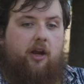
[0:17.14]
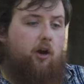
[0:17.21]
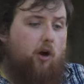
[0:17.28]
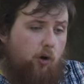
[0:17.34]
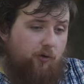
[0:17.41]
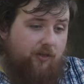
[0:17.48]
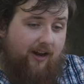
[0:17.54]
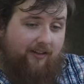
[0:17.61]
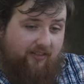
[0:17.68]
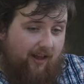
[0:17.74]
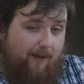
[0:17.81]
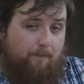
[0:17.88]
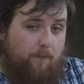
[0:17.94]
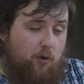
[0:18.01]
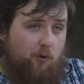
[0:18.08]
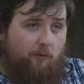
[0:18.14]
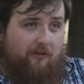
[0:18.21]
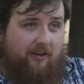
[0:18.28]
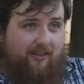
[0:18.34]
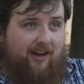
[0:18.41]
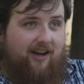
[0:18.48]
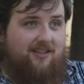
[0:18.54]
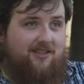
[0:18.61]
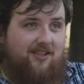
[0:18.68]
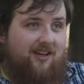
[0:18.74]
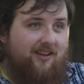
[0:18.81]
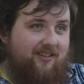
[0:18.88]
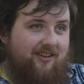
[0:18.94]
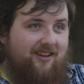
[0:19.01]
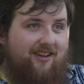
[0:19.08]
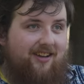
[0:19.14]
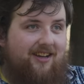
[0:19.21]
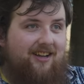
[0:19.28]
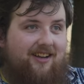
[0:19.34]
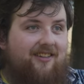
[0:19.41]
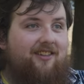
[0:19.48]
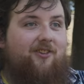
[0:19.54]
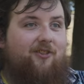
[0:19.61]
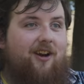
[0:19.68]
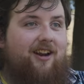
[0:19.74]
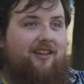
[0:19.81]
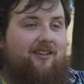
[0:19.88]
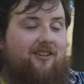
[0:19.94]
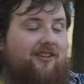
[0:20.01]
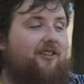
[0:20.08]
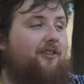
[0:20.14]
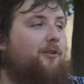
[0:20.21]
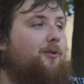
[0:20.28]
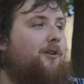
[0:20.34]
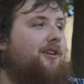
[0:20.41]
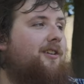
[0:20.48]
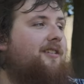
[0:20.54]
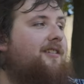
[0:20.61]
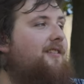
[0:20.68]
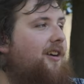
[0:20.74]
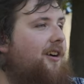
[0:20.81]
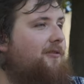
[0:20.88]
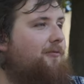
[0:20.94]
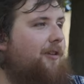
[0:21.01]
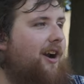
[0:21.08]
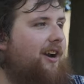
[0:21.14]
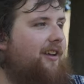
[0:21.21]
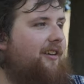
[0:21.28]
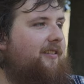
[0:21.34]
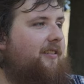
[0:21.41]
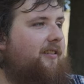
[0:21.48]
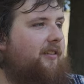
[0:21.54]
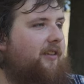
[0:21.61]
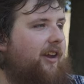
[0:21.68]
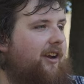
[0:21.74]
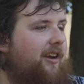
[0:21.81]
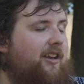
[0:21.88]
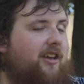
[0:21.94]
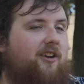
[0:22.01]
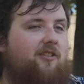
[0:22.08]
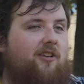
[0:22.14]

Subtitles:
Oh, that's that movie that I saw the trailer to on Reddit like a year